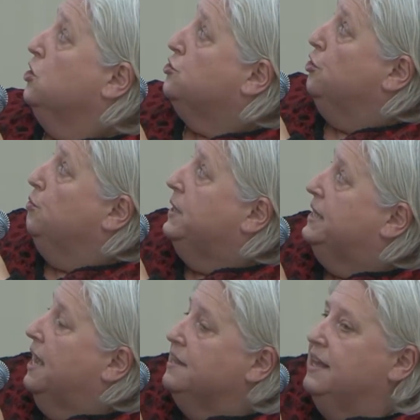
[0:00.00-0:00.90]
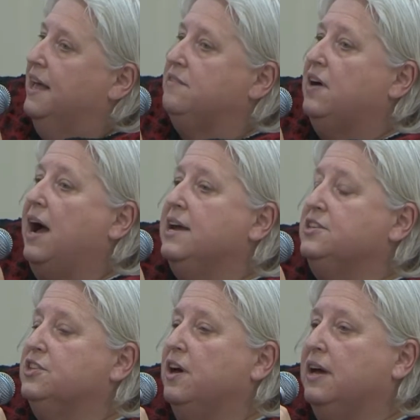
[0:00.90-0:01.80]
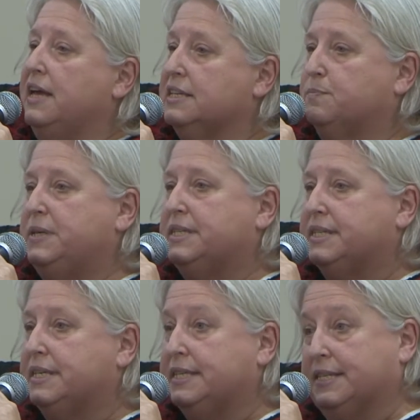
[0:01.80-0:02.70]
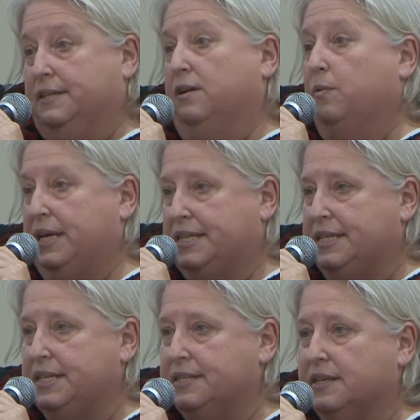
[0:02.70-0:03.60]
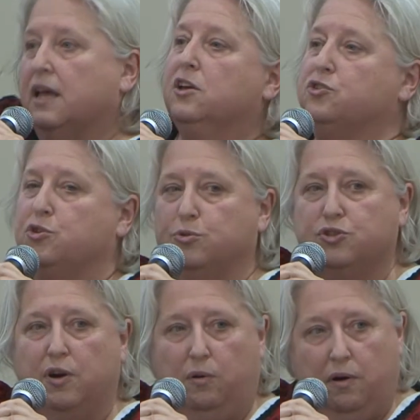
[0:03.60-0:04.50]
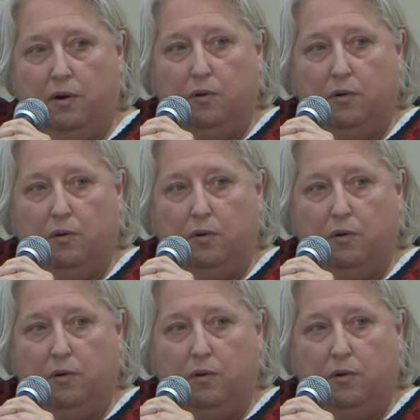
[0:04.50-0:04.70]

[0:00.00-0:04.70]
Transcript: So we can have either explicit ratings, the user